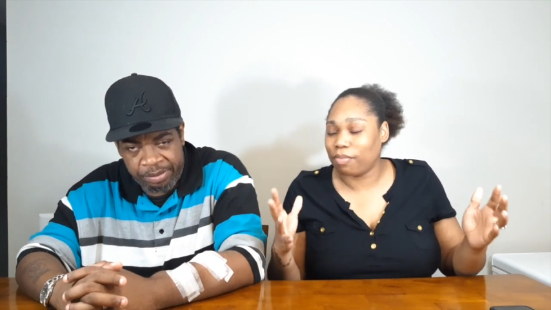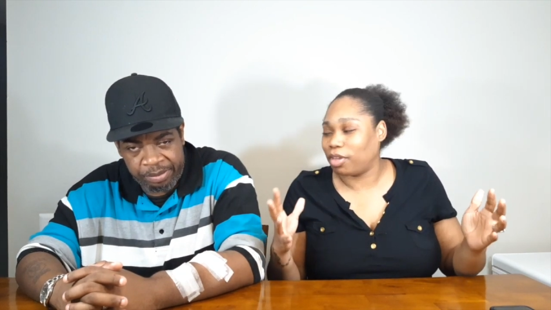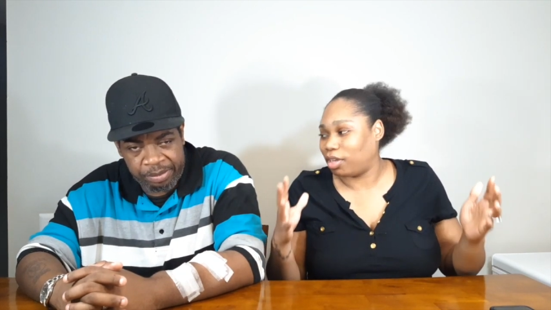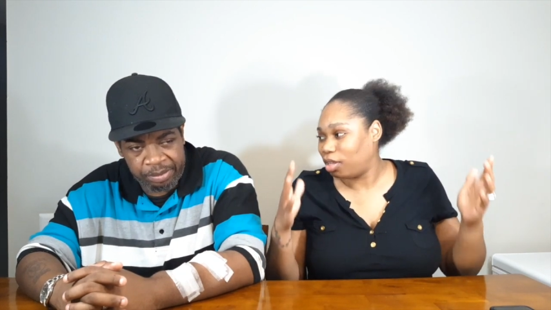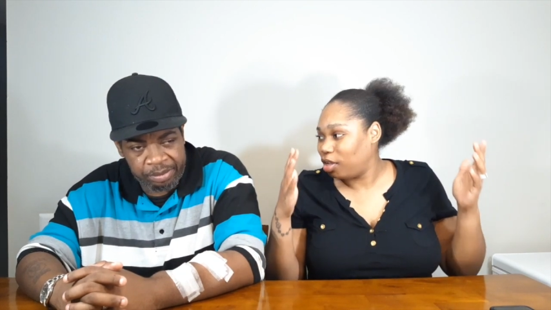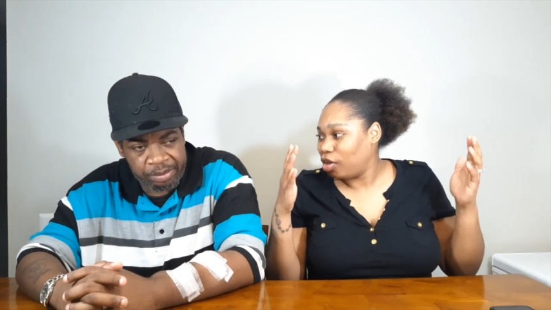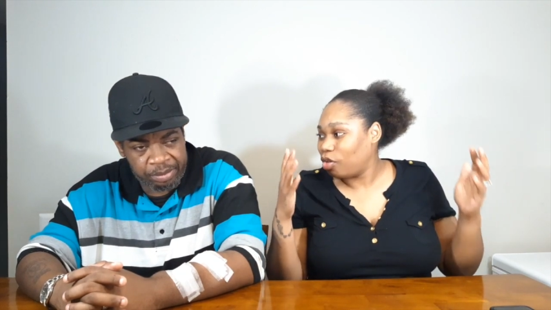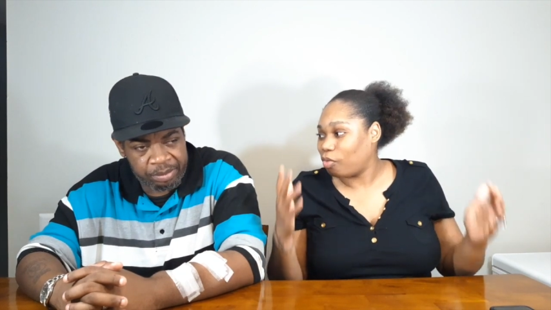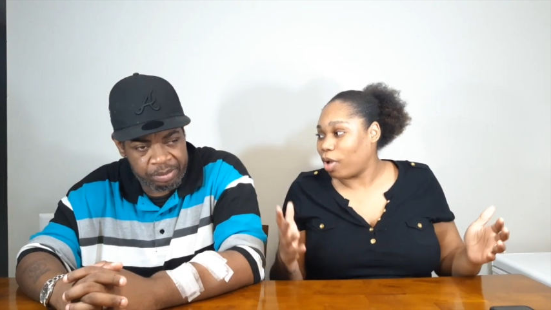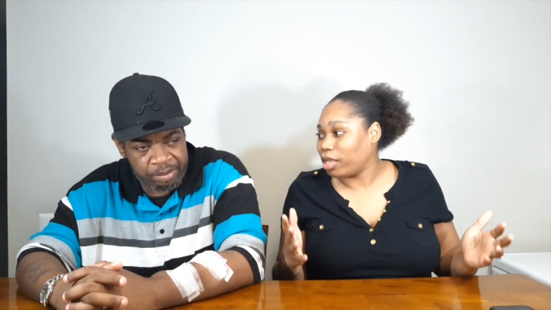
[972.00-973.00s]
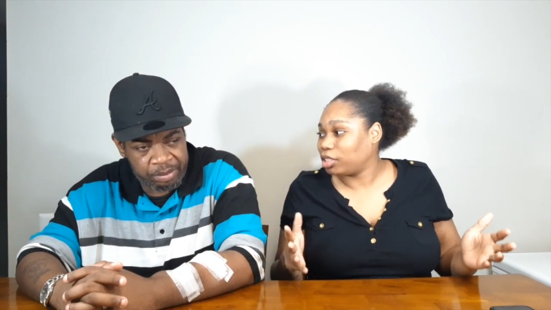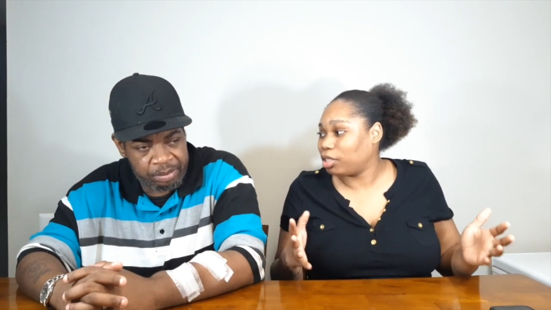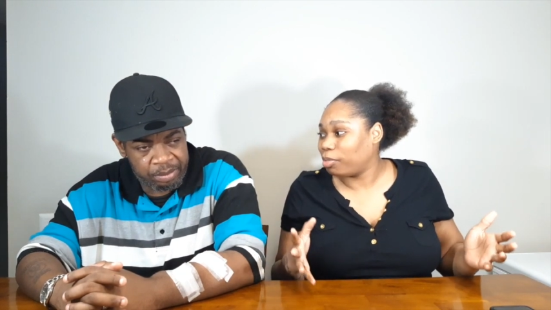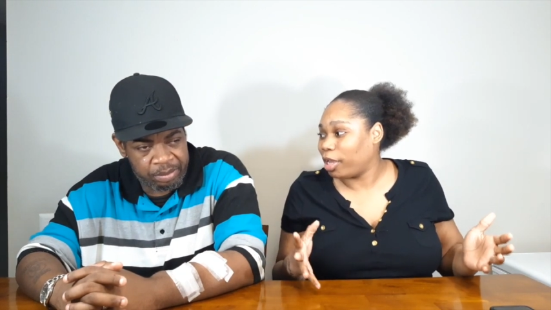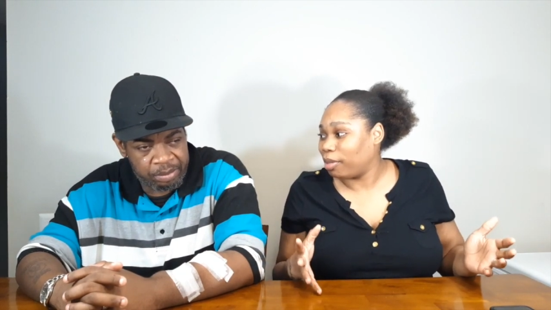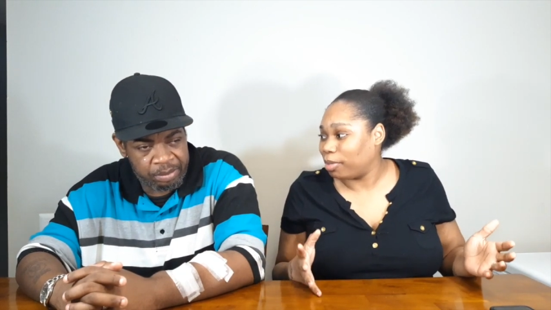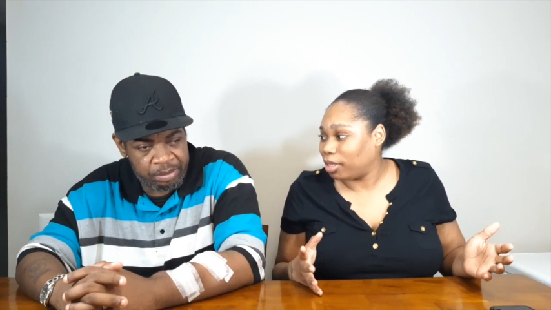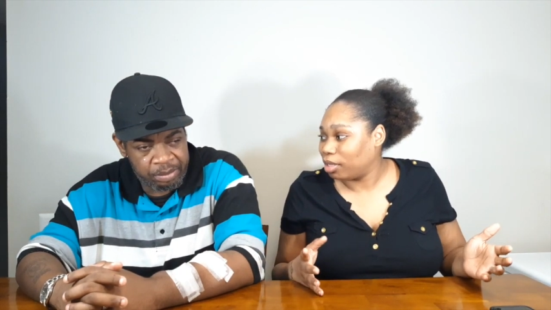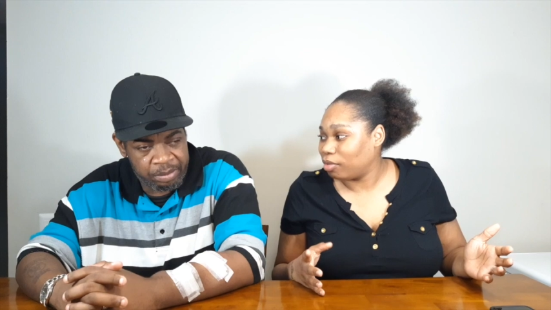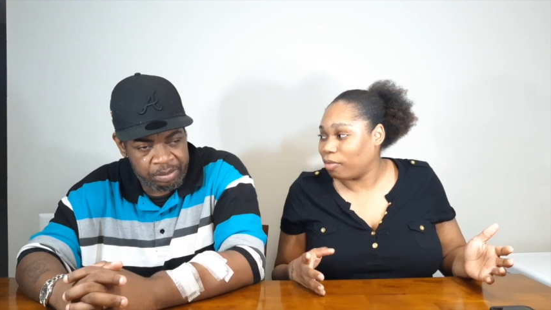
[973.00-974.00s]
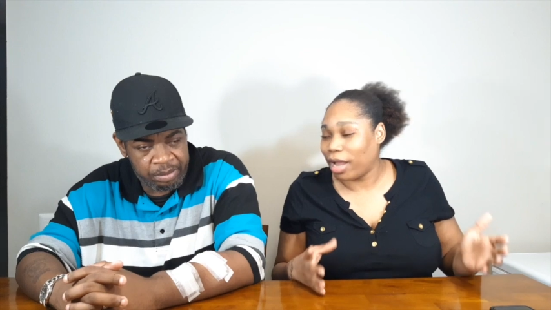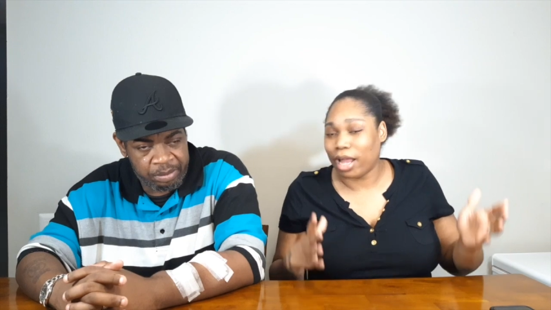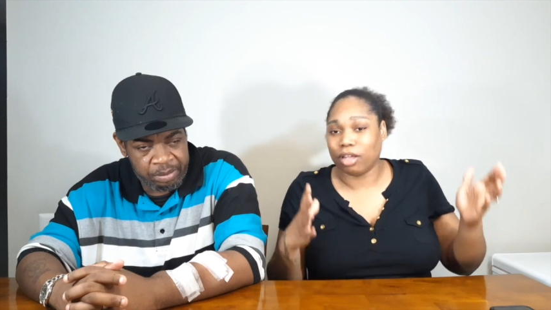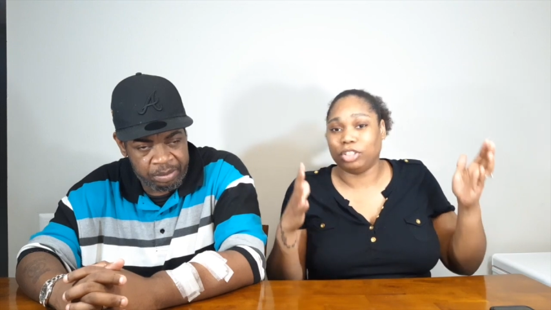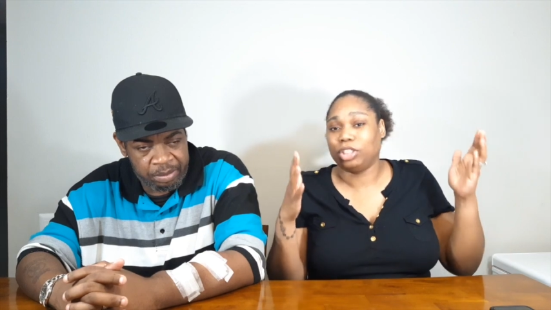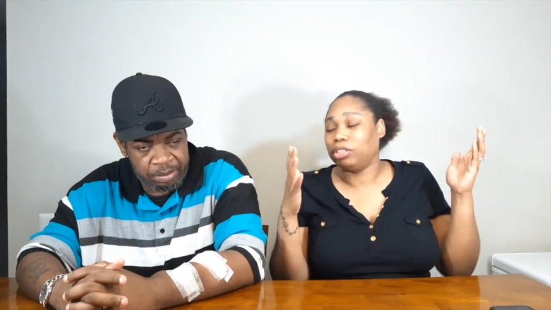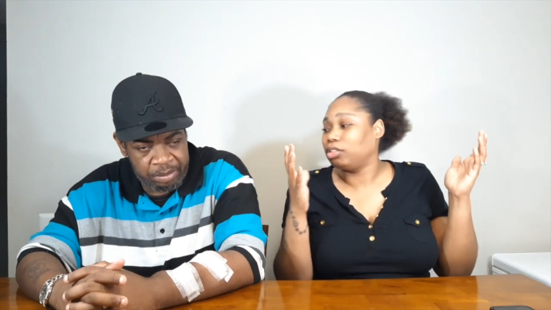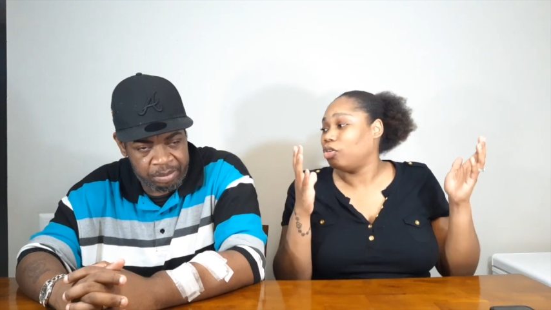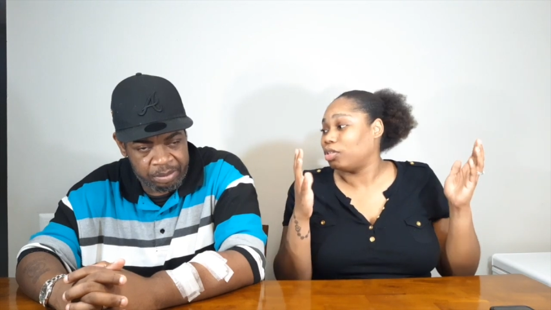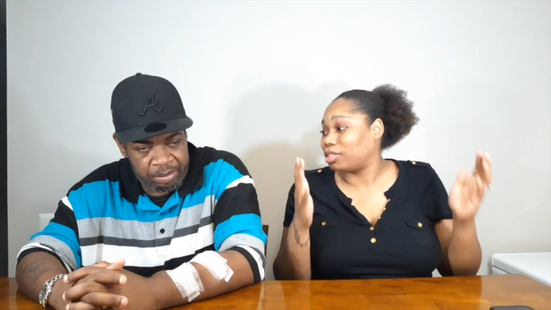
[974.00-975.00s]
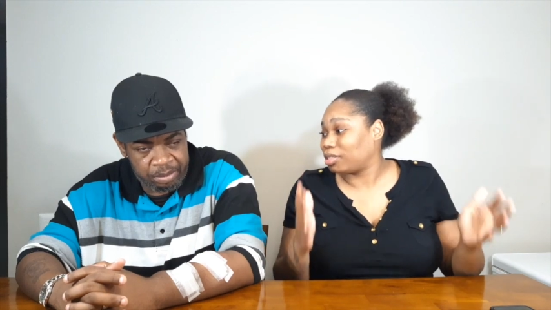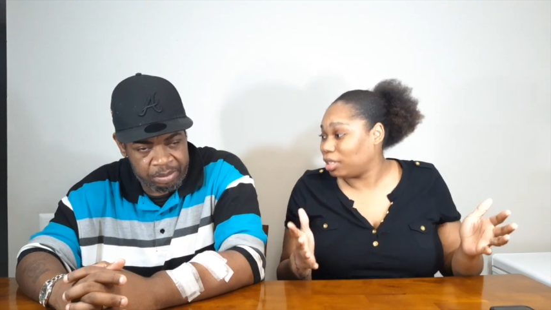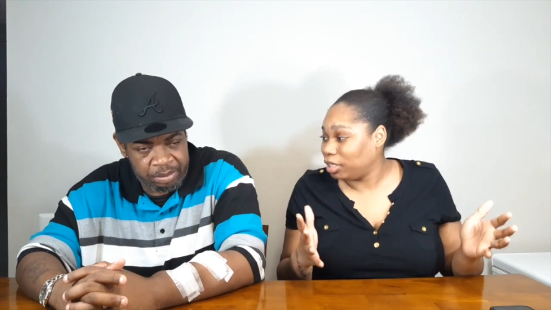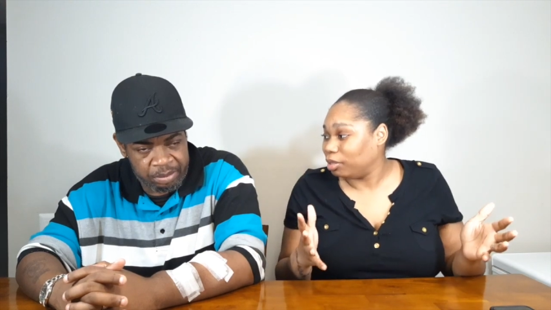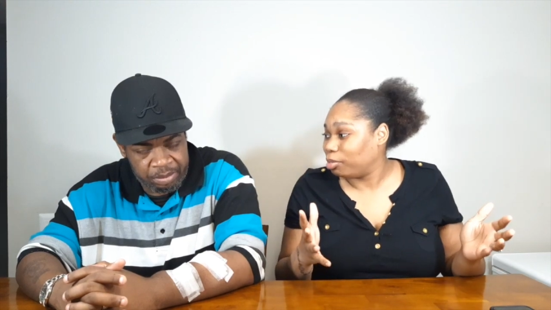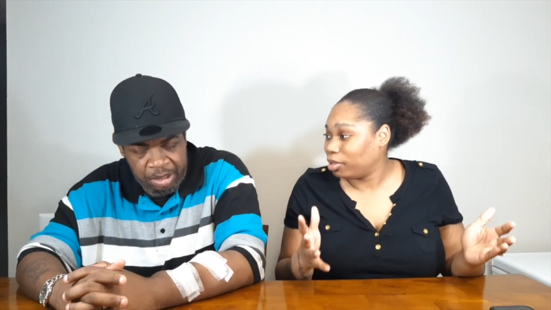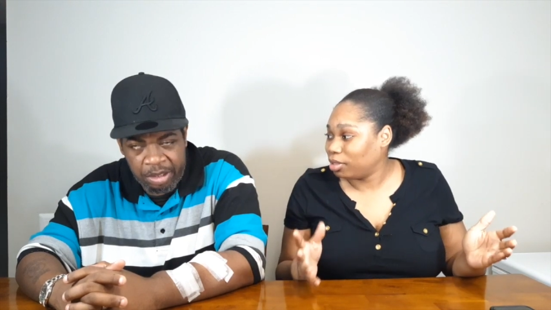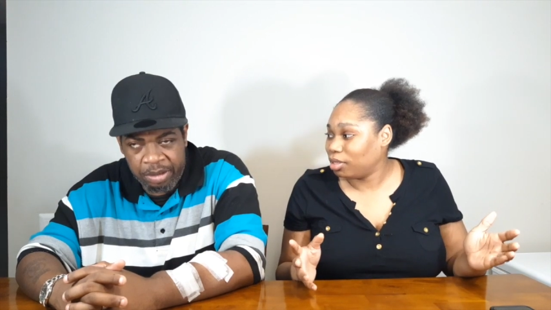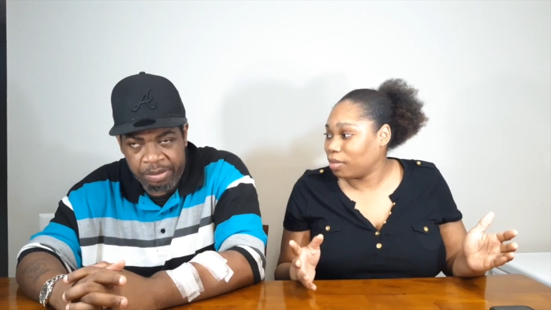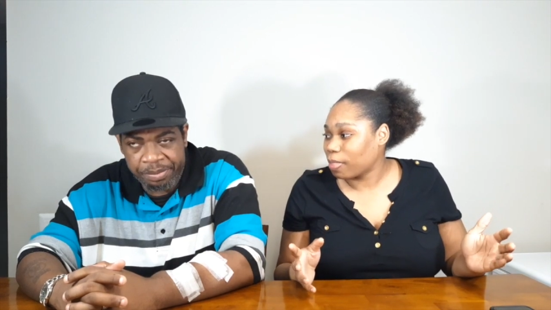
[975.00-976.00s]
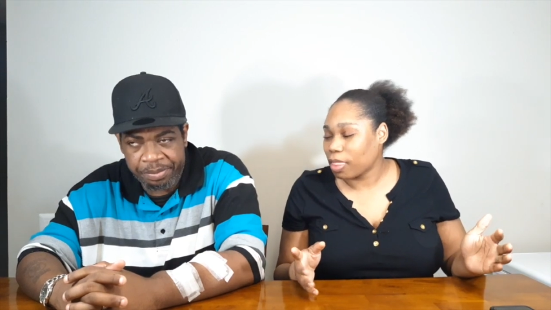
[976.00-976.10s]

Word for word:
Speaker 1: and watch the baby while I just go to sleep. Yeah.